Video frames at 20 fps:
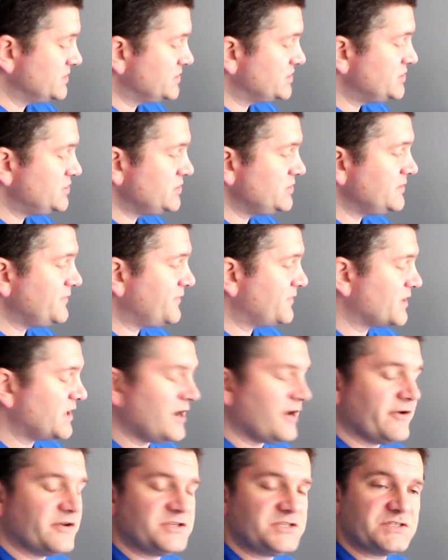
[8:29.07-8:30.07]
the two different
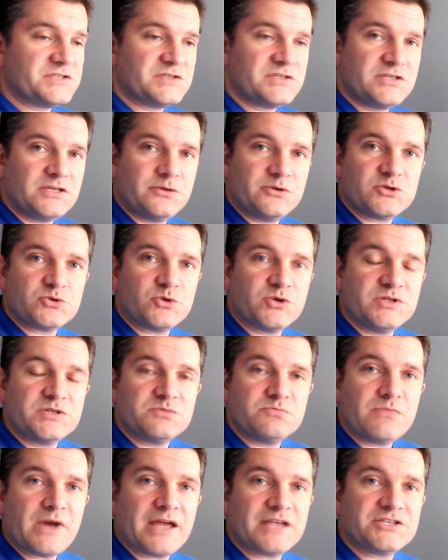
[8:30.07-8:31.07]
carriages and see which
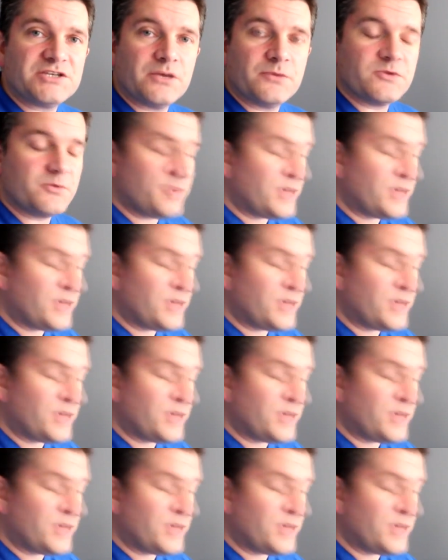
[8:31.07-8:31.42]
ones match up the